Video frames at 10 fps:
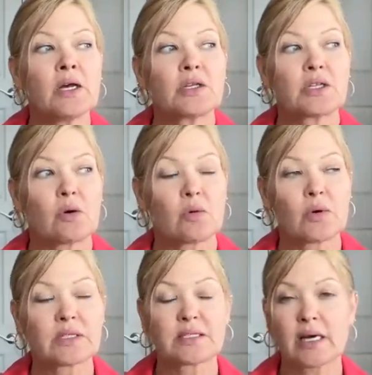So it
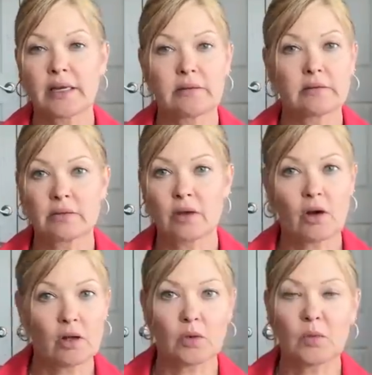was done
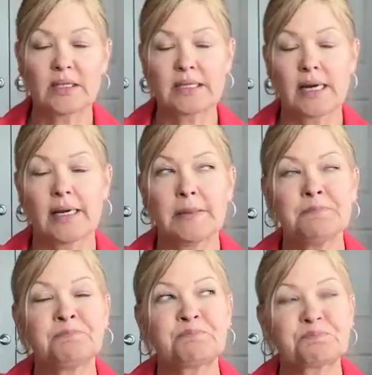all at one time.